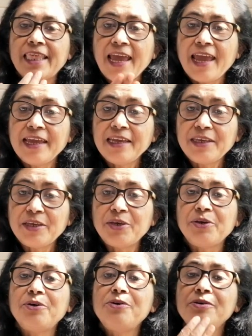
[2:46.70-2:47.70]
Thank
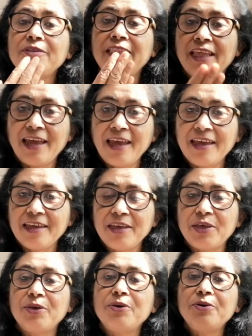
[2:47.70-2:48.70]
you,
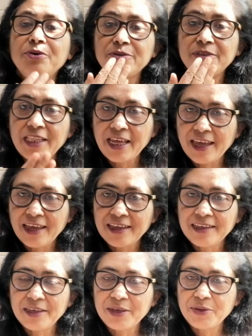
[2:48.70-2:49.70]
thank you,
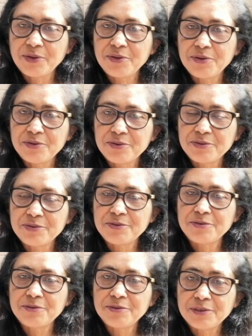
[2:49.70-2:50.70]
thank
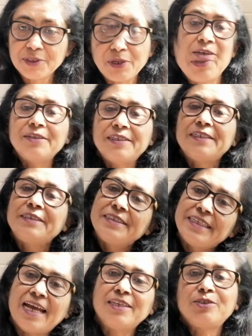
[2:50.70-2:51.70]
you. So,
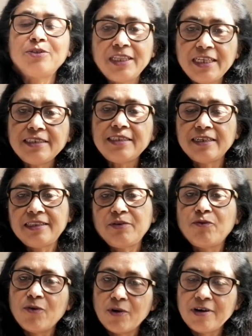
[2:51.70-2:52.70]
yeah, so these are
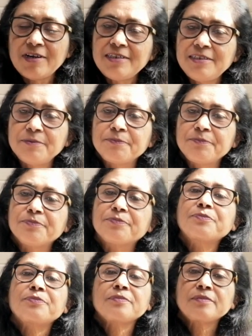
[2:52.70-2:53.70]
the words
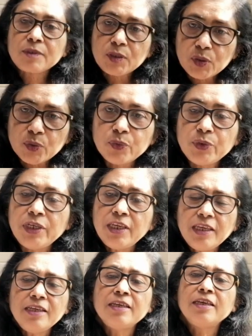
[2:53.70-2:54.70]

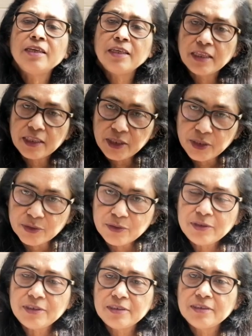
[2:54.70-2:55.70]
we
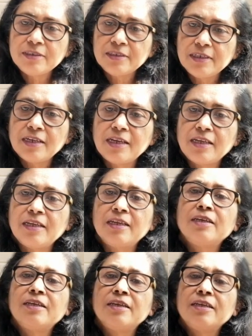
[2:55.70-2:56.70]
use
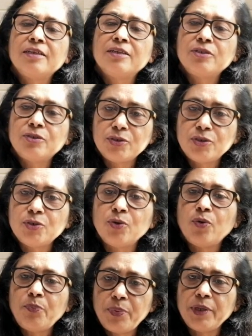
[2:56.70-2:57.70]
to
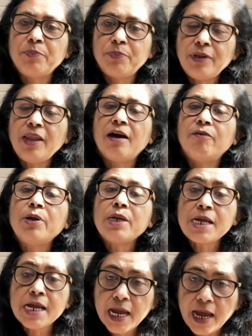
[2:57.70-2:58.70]
show people our
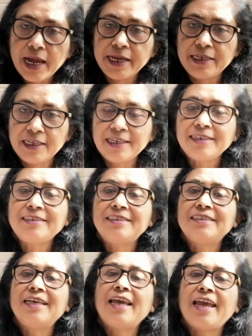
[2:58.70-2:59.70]

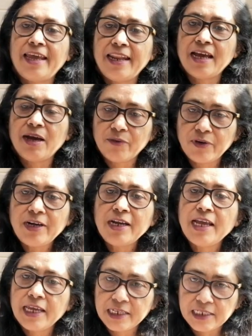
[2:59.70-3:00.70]
kindness and our
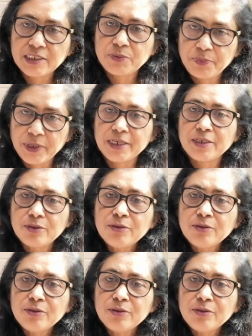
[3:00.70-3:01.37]
respect